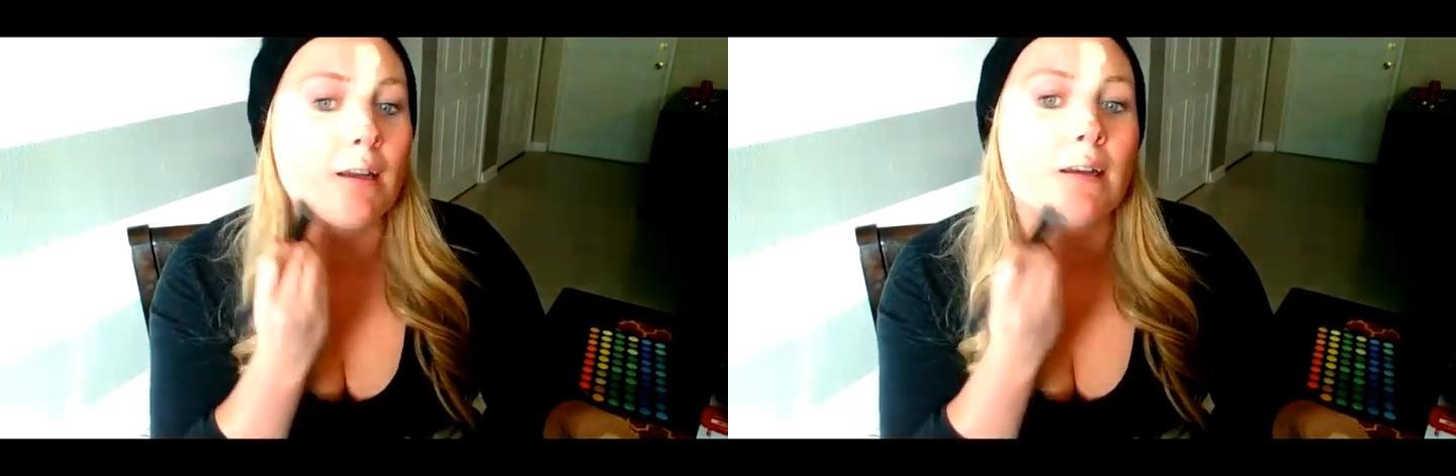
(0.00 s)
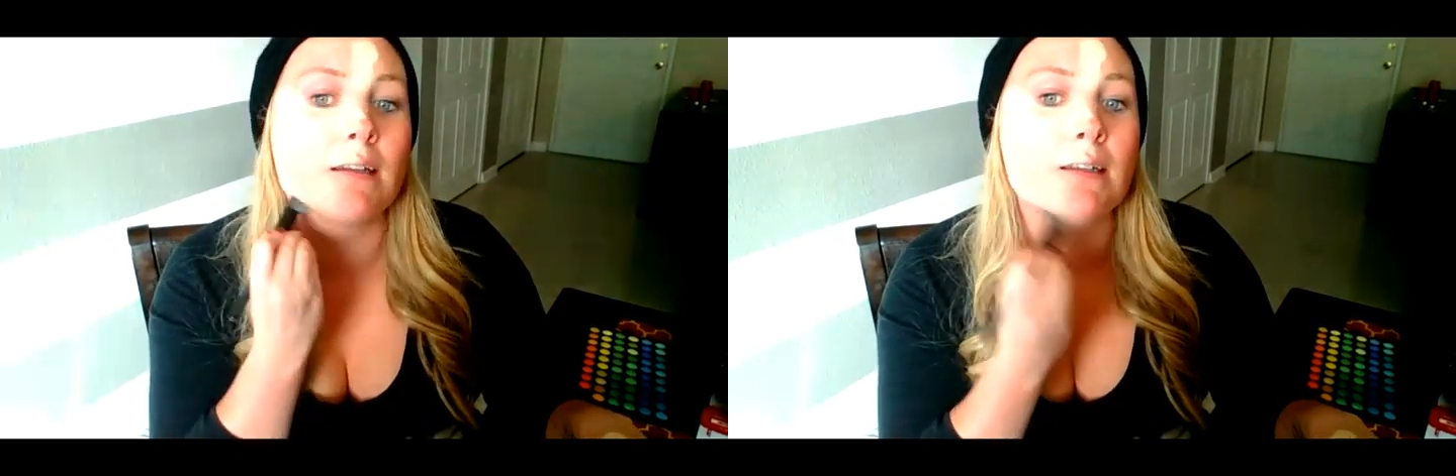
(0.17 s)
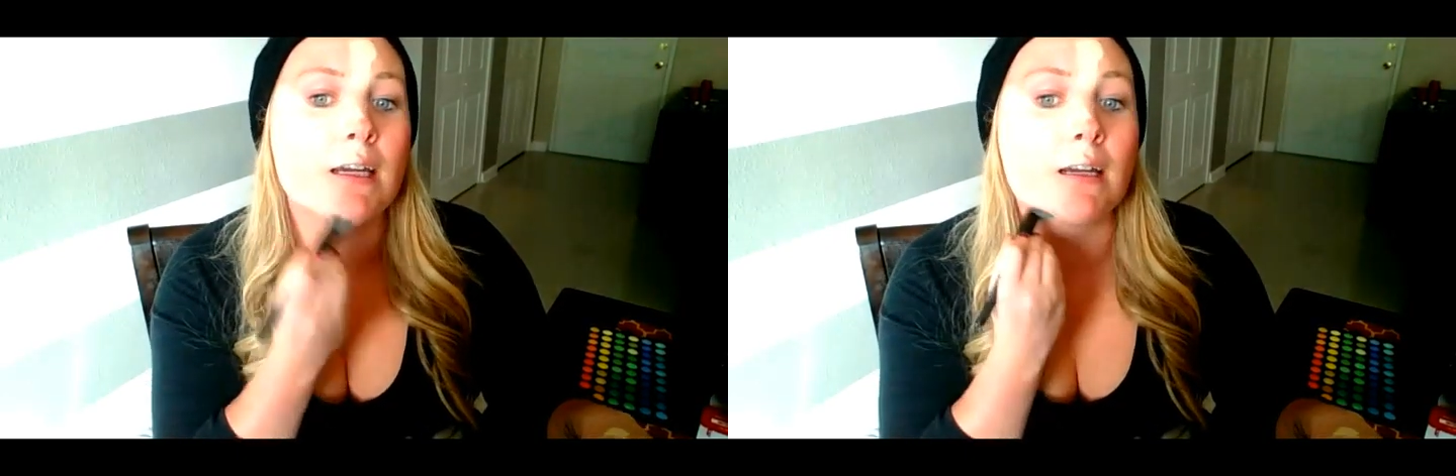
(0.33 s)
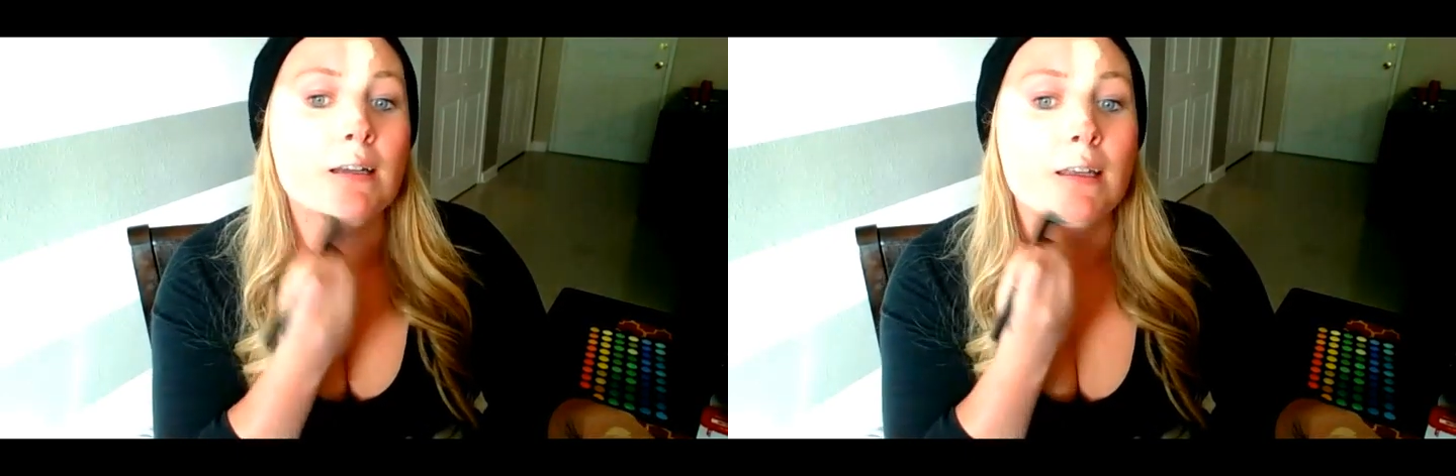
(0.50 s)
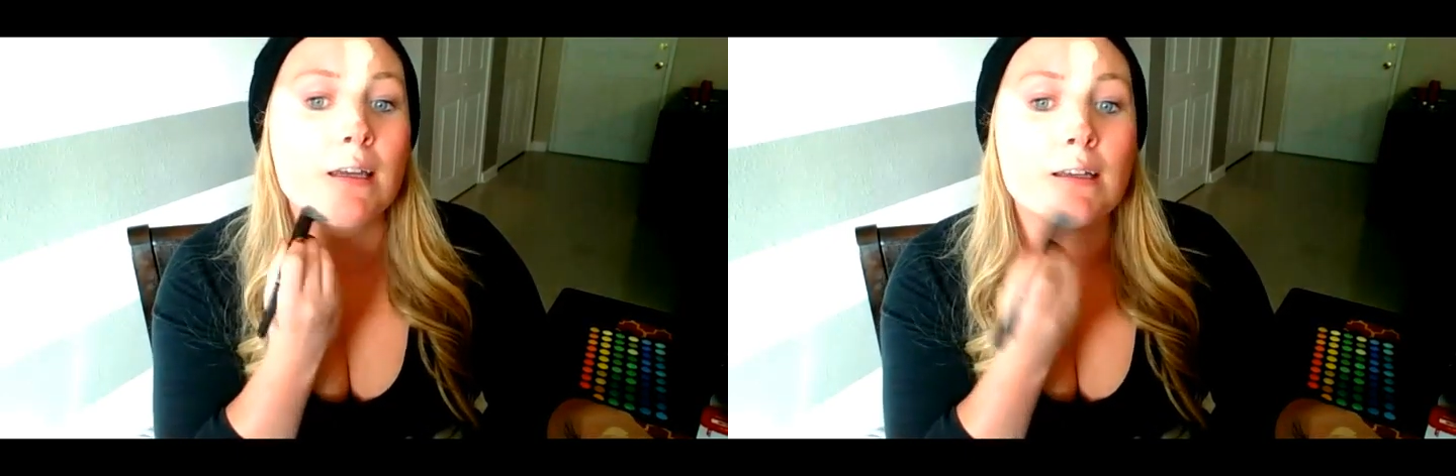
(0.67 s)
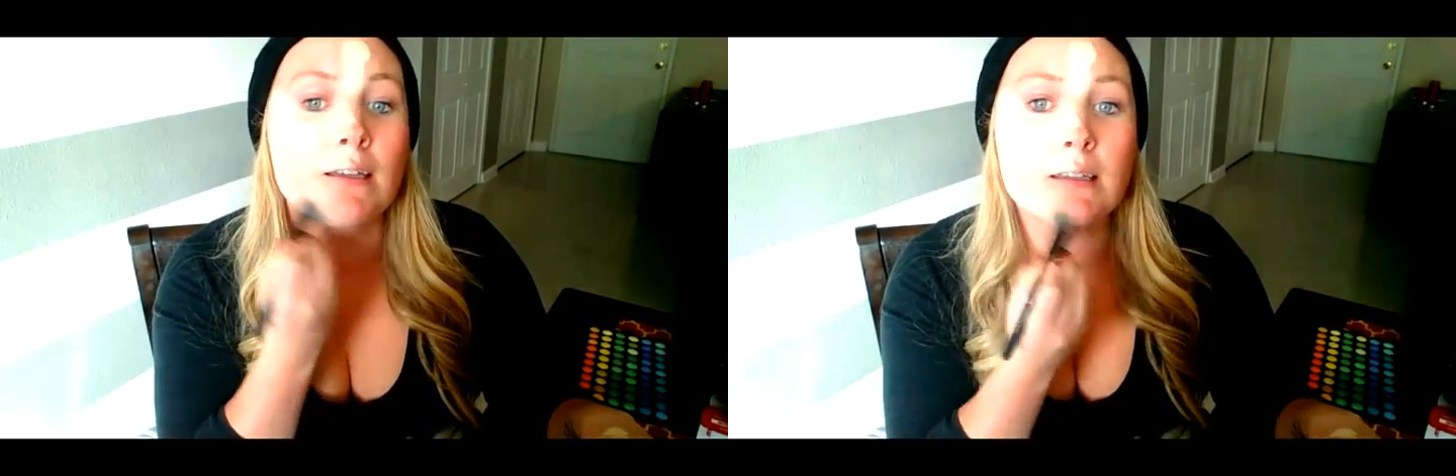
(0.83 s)
and
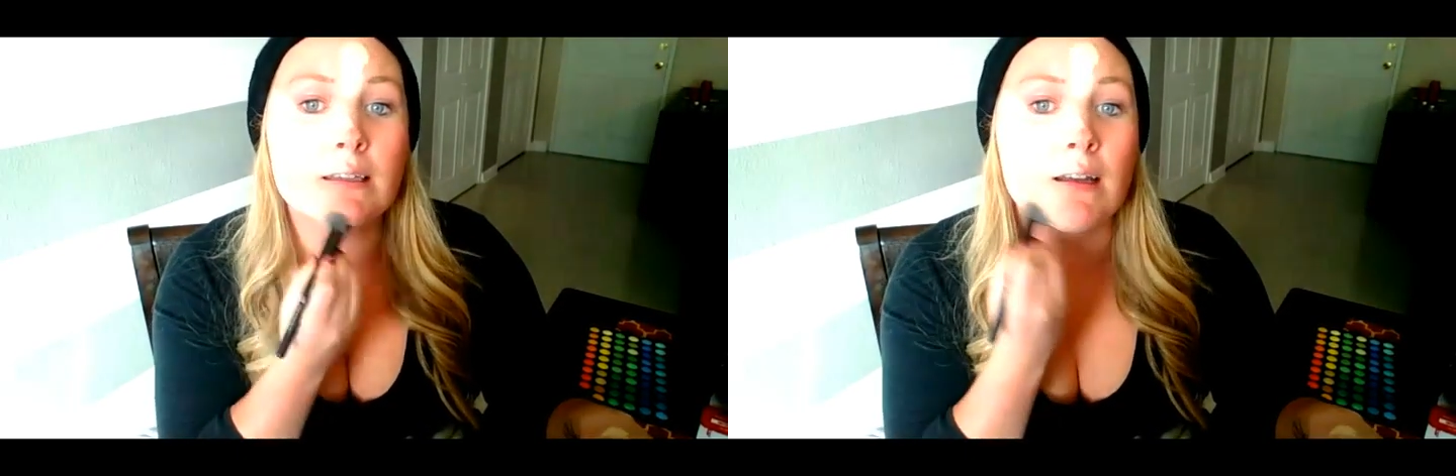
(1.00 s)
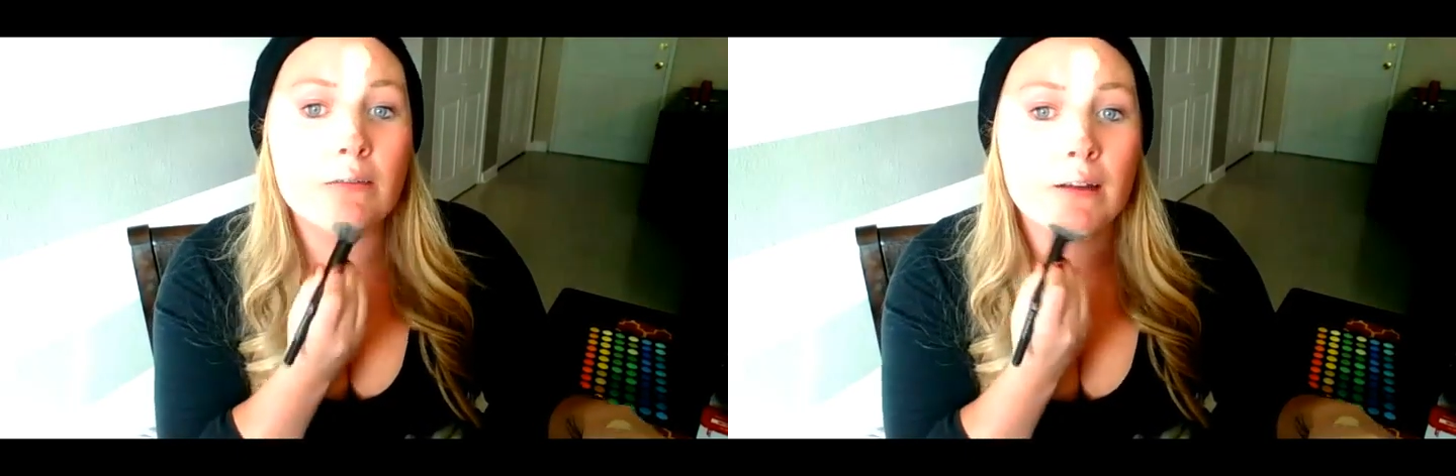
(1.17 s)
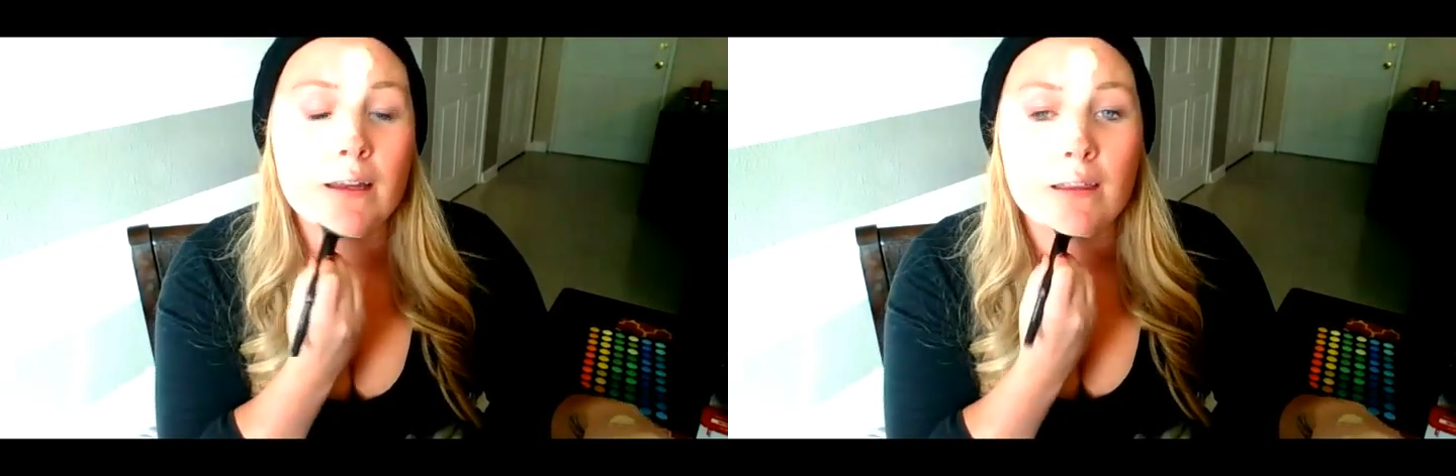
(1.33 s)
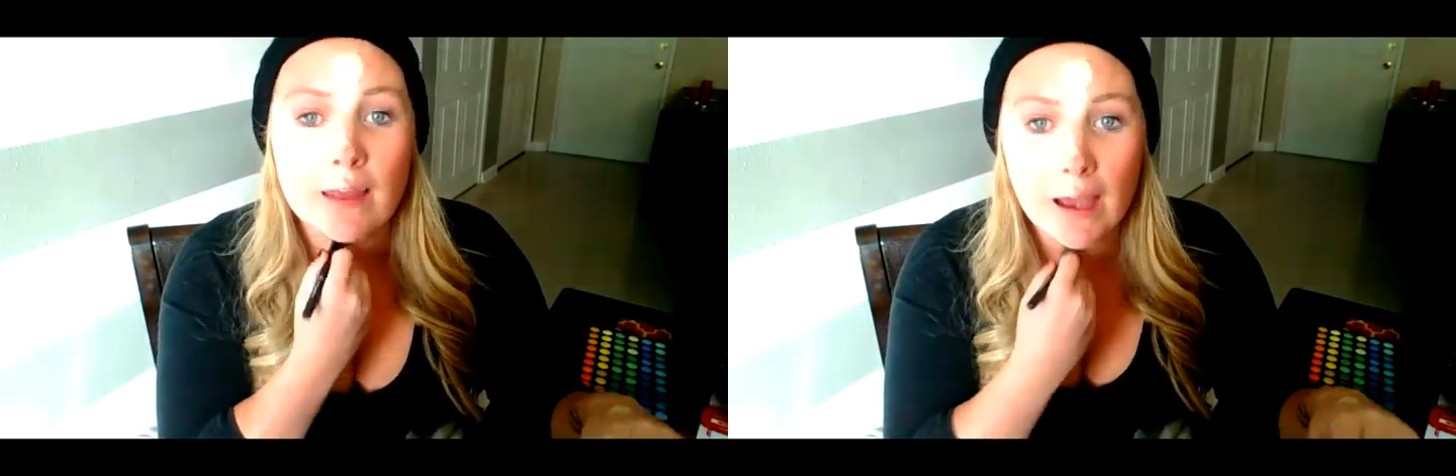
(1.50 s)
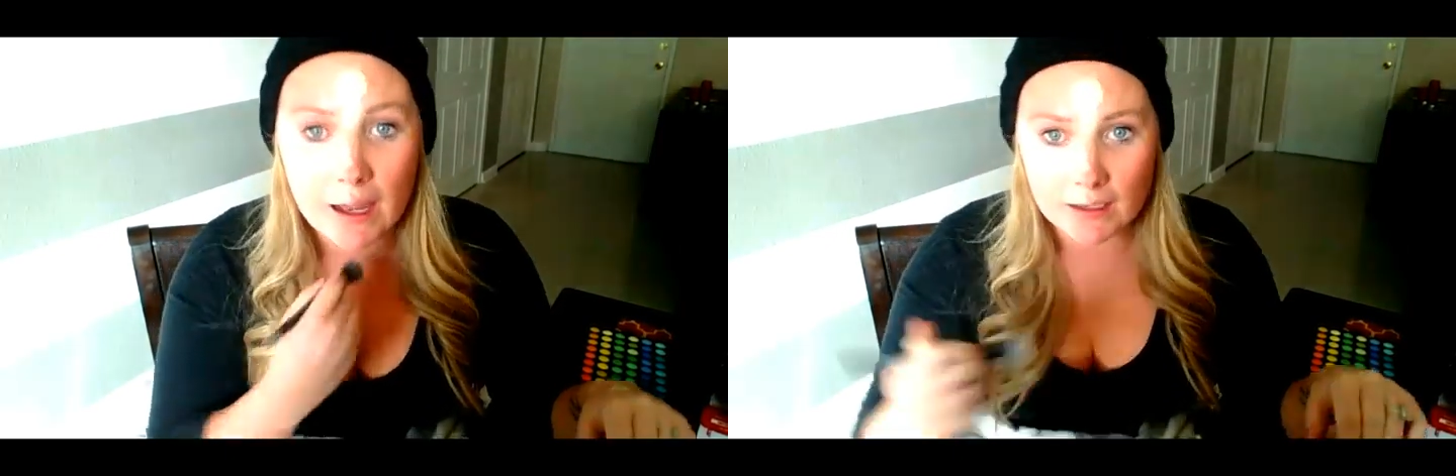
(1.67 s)
technique and stuff like that,